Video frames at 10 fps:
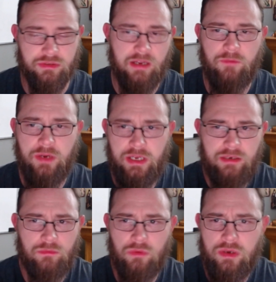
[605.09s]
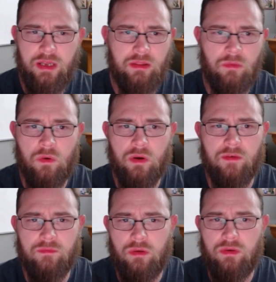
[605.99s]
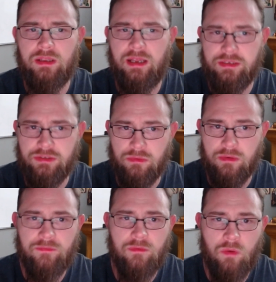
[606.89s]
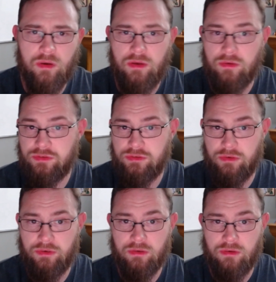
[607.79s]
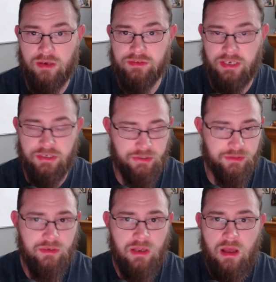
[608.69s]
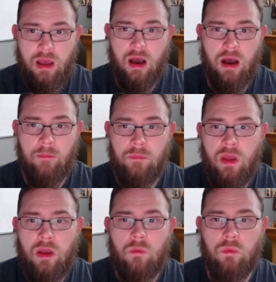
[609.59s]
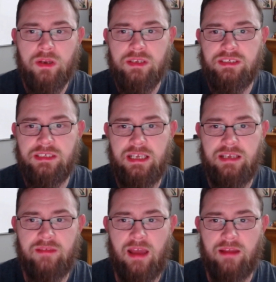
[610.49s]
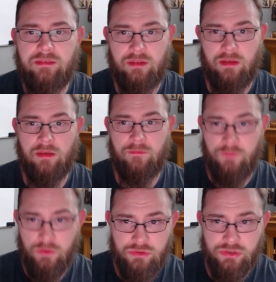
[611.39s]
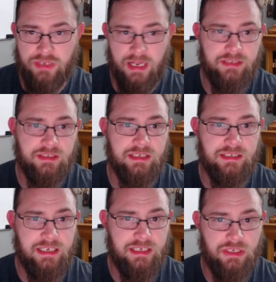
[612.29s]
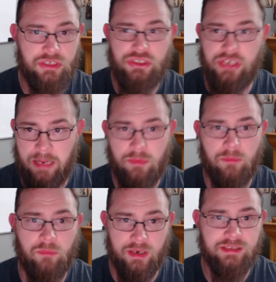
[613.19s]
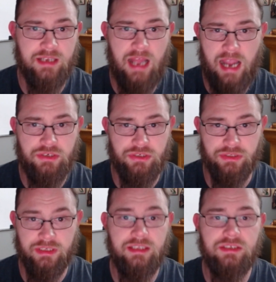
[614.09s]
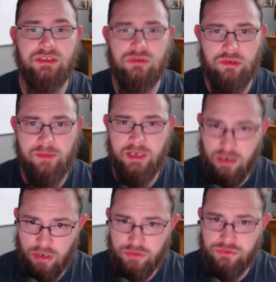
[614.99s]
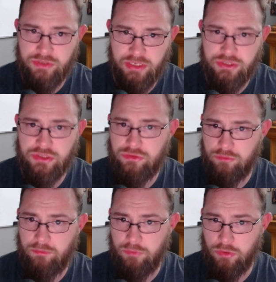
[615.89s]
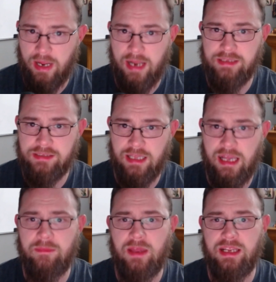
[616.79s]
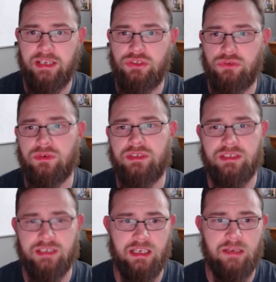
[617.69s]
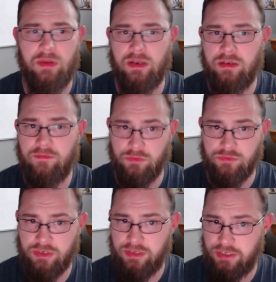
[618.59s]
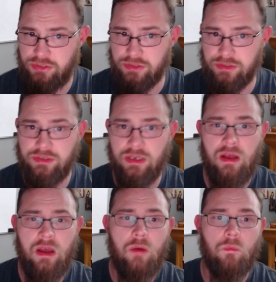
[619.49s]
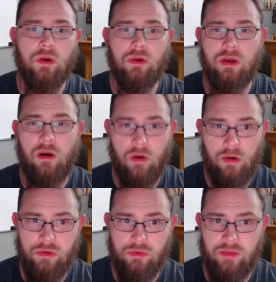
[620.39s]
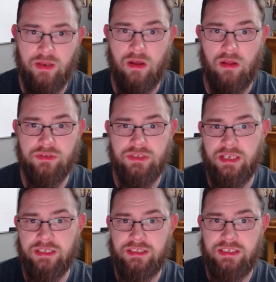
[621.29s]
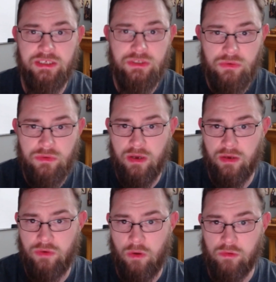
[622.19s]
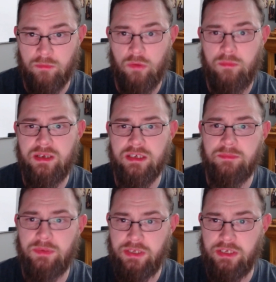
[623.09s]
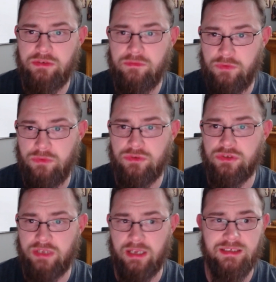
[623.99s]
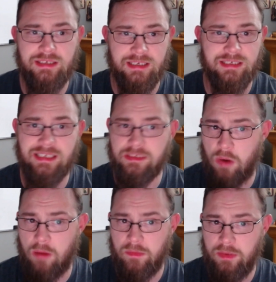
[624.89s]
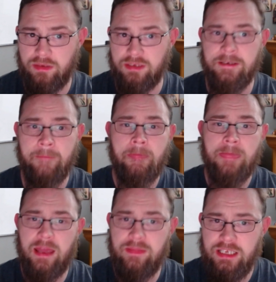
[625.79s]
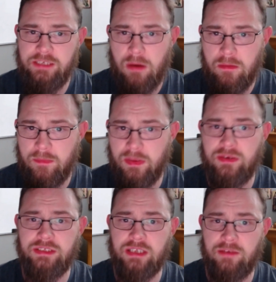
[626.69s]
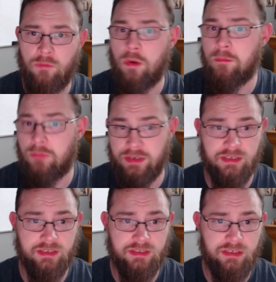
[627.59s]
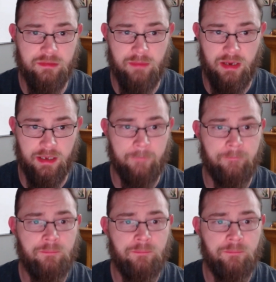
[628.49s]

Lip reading: If we look at the work of Loet Ladisdorff, working on circular causation, we're going to see that future states indeed shape present actions. And this is going to be a contradiction to Buchanan's claim that each choice is independent of future conditions. We're going to argue that knowledge can extend to the unknowable because potential future states exist as probabilities, and these probabilities inform present decision making.